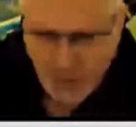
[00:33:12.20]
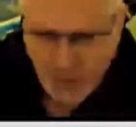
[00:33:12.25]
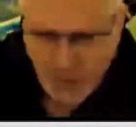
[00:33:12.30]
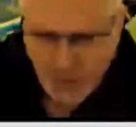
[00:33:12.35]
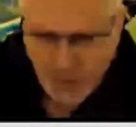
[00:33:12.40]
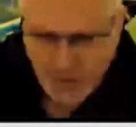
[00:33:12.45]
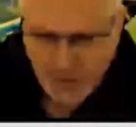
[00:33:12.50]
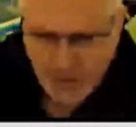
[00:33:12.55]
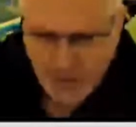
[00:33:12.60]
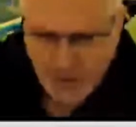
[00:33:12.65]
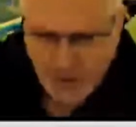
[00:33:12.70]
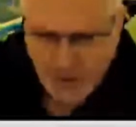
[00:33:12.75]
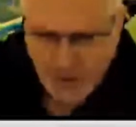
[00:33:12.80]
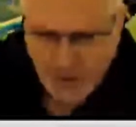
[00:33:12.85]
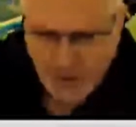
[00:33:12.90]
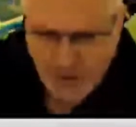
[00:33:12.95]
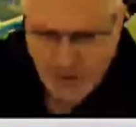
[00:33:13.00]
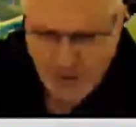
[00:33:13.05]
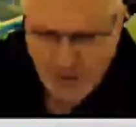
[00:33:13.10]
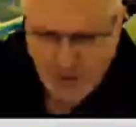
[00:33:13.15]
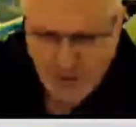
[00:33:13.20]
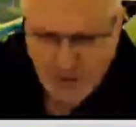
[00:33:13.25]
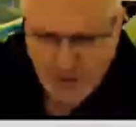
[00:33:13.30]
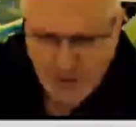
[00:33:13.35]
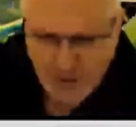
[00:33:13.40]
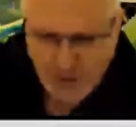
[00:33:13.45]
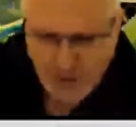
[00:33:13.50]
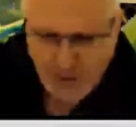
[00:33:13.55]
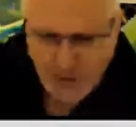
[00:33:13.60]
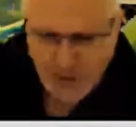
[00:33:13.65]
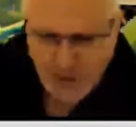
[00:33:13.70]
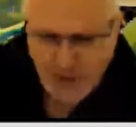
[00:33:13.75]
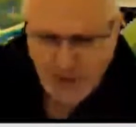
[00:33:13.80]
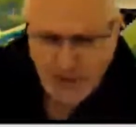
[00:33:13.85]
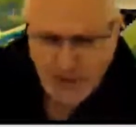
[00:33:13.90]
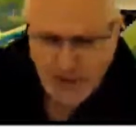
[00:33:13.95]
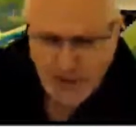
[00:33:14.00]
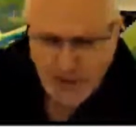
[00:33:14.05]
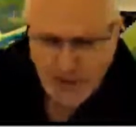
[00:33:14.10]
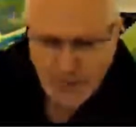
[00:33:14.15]
goal, and the affirmation said,
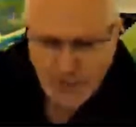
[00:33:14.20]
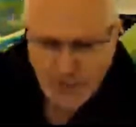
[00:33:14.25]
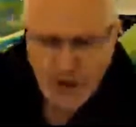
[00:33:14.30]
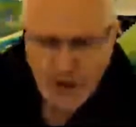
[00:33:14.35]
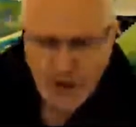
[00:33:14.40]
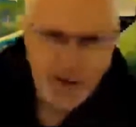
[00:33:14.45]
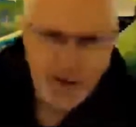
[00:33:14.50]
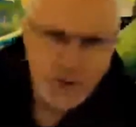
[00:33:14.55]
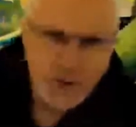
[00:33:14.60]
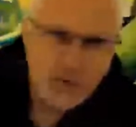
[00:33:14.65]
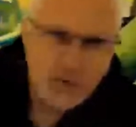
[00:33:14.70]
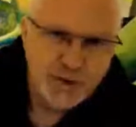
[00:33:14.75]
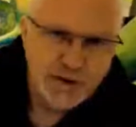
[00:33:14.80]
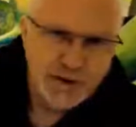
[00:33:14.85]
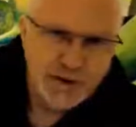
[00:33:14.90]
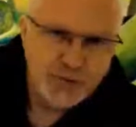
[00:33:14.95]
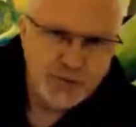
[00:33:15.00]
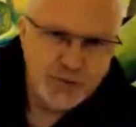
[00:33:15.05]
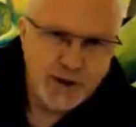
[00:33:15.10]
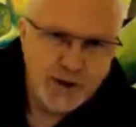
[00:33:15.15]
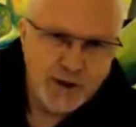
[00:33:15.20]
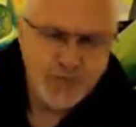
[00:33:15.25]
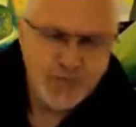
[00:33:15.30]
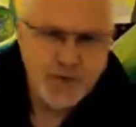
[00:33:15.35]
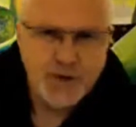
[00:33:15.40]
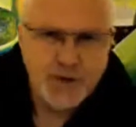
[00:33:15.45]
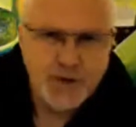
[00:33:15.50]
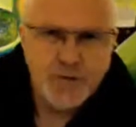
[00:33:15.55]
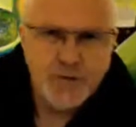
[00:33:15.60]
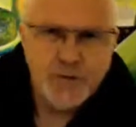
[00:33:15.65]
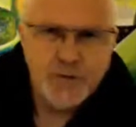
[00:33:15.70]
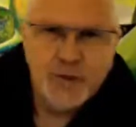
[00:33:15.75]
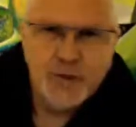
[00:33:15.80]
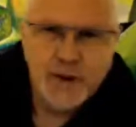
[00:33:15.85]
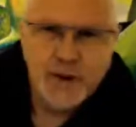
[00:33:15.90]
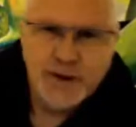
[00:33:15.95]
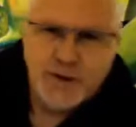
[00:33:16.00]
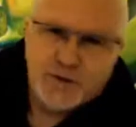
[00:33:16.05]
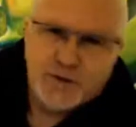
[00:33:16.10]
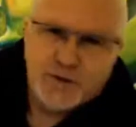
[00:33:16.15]
I will get 5,000
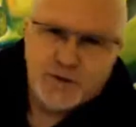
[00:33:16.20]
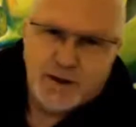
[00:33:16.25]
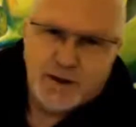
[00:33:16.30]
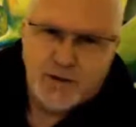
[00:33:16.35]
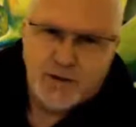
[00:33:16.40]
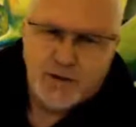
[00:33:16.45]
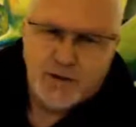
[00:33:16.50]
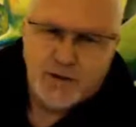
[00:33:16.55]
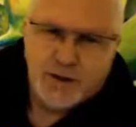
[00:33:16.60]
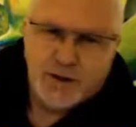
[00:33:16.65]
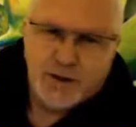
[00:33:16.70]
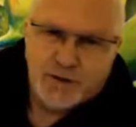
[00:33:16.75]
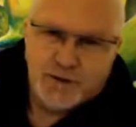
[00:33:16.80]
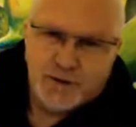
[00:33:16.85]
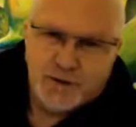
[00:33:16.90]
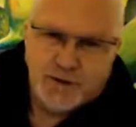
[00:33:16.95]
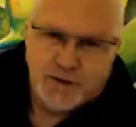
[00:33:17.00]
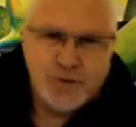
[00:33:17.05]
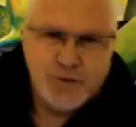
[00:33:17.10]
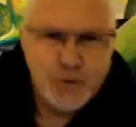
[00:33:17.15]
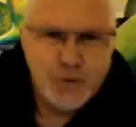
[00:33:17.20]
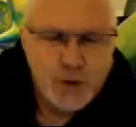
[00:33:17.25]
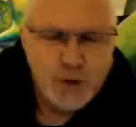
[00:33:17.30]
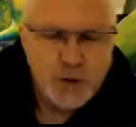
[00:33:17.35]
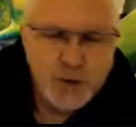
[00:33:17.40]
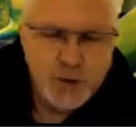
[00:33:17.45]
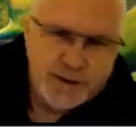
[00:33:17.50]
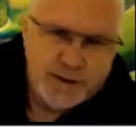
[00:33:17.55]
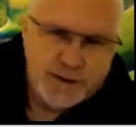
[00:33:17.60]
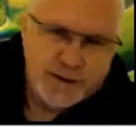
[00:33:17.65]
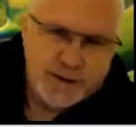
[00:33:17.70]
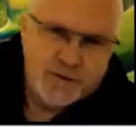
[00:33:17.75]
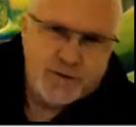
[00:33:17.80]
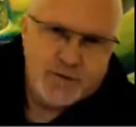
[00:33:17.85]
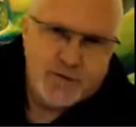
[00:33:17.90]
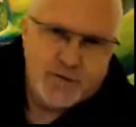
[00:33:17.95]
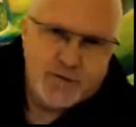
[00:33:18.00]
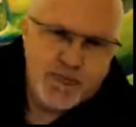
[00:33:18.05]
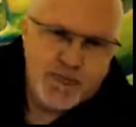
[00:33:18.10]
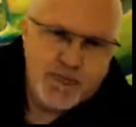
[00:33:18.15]
francs inside the next 3
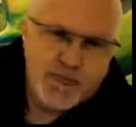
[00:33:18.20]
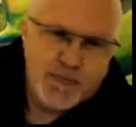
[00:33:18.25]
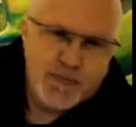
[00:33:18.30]
weeks.